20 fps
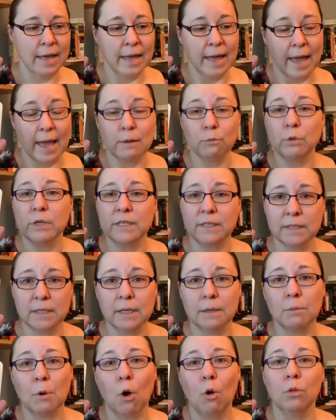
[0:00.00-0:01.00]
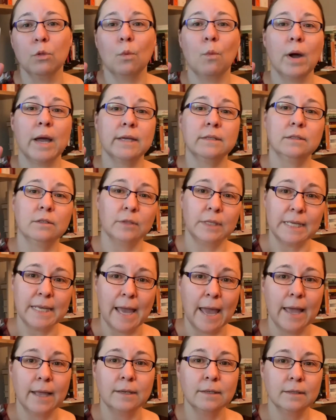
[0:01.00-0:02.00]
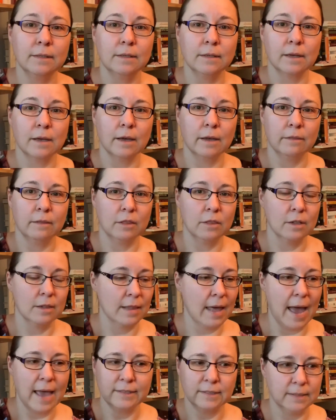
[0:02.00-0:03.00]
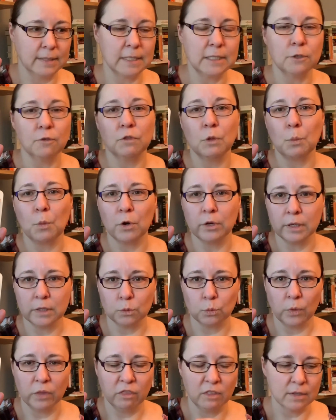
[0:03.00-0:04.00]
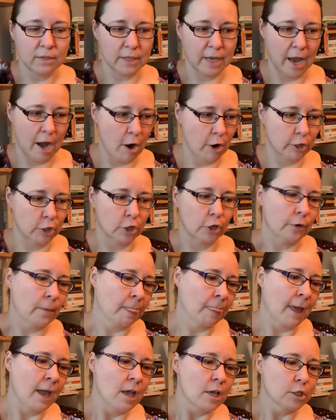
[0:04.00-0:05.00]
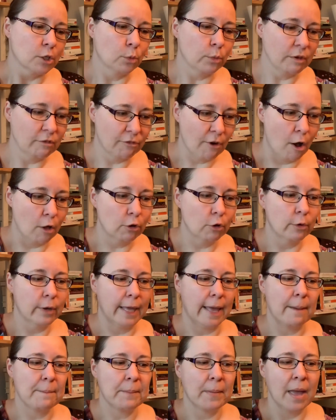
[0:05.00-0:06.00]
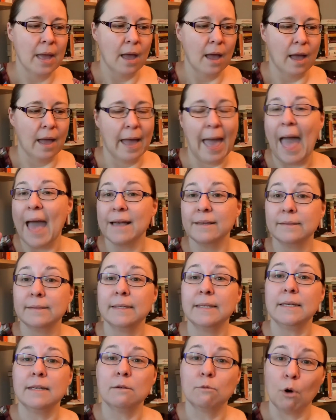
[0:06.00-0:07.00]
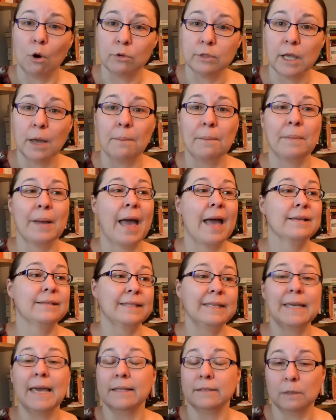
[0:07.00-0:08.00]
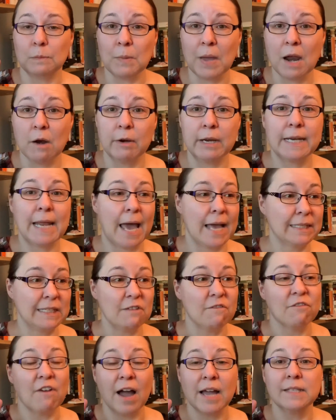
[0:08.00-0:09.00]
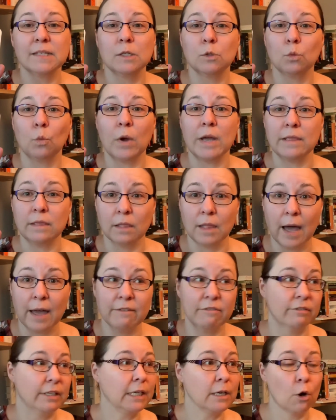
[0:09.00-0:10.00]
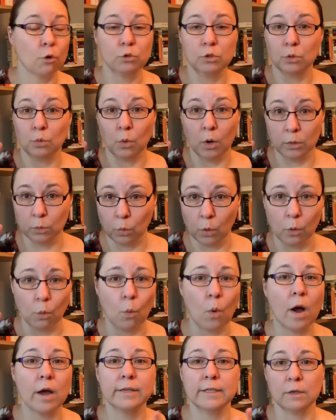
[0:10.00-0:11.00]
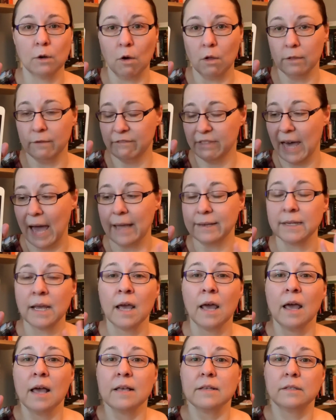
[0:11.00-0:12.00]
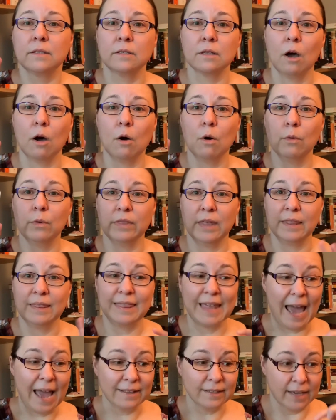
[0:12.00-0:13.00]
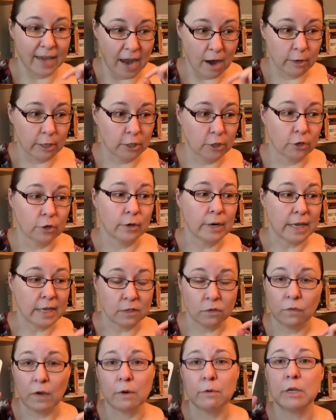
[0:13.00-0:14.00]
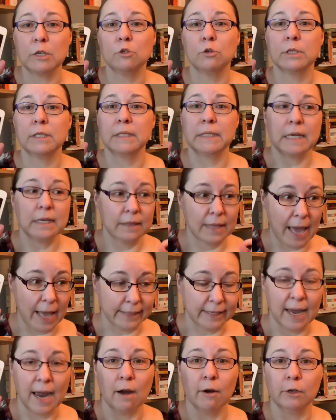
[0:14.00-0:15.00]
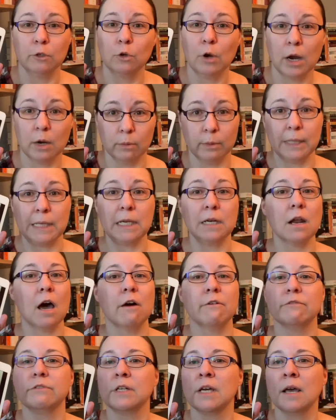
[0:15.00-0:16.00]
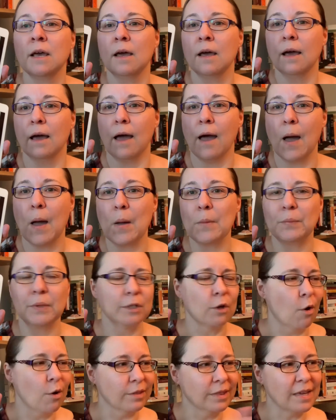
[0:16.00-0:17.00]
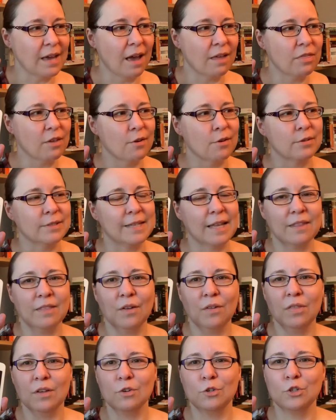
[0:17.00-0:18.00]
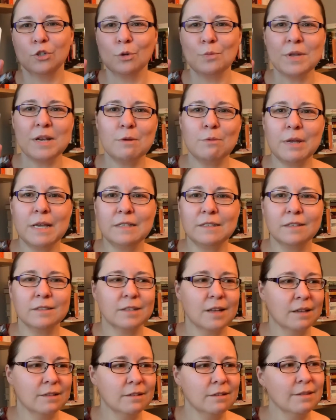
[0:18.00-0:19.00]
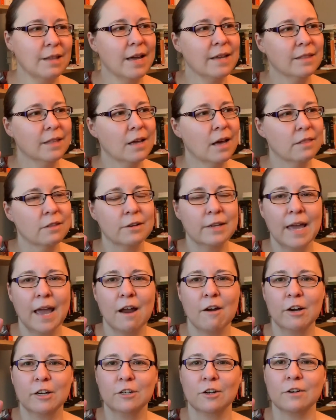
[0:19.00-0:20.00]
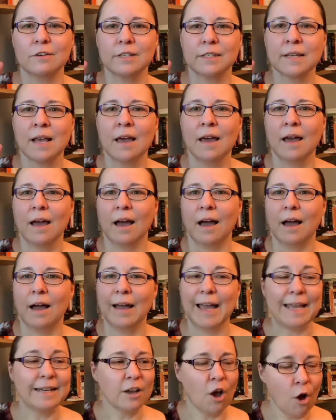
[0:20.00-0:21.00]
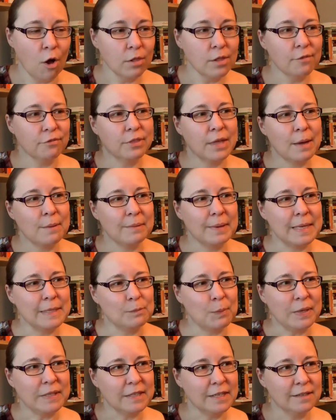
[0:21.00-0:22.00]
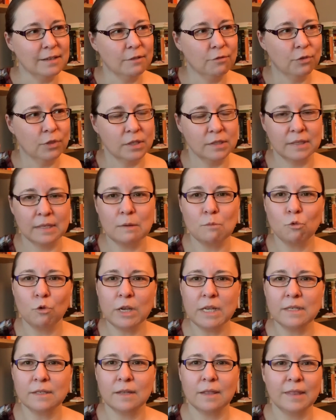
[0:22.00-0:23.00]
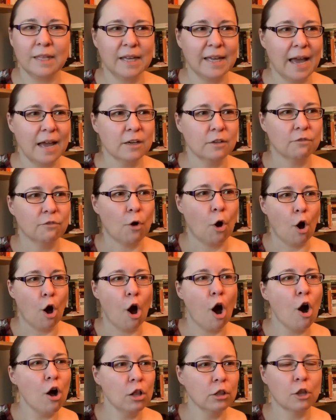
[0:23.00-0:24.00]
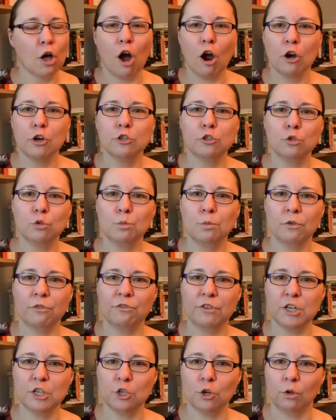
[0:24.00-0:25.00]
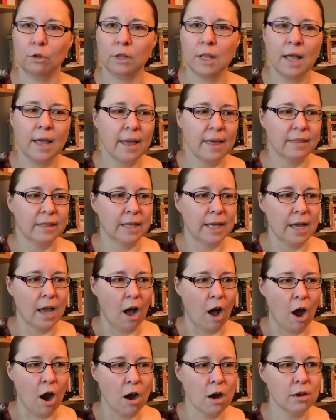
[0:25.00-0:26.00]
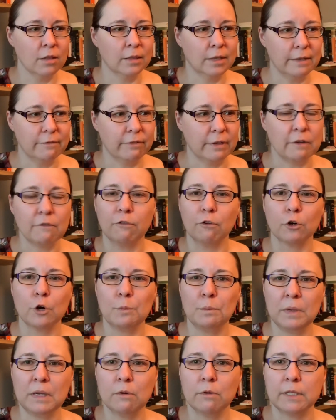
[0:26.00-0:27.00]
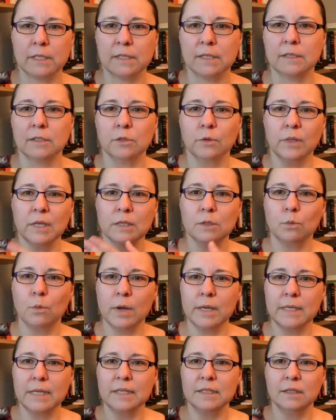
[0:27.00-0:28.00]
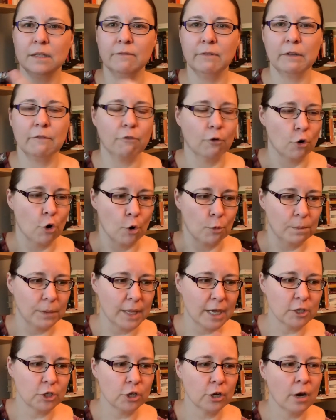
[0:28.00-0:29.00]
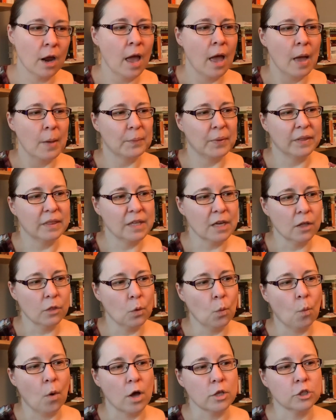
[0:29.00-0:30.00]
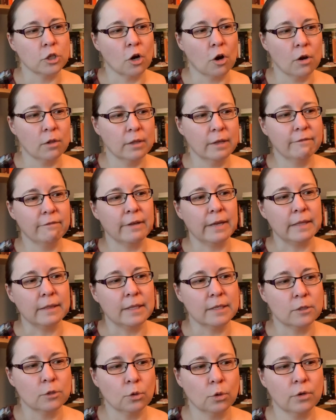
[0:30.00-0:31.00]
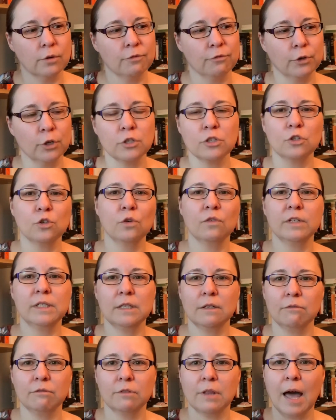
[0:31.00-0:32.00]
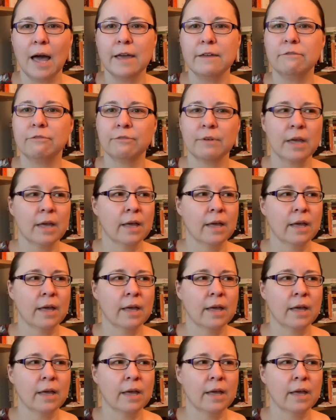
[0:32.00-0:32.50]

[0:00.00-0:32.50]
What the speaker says: And we see him all the way to the end. The last scene of the book is with this character. So we follow him as he grows up, as he gets married, as he finds his way in life. He goes to World War I and all of that. So that character is very interesting. That character I really loved. But all the others, there's so many reasons not to like the other characters. And all of them, it's basically for the same reason. They kind of all are superficial. They are living for appearances. So this one is living for her pleasure, but the other ones are living this sort of conservative life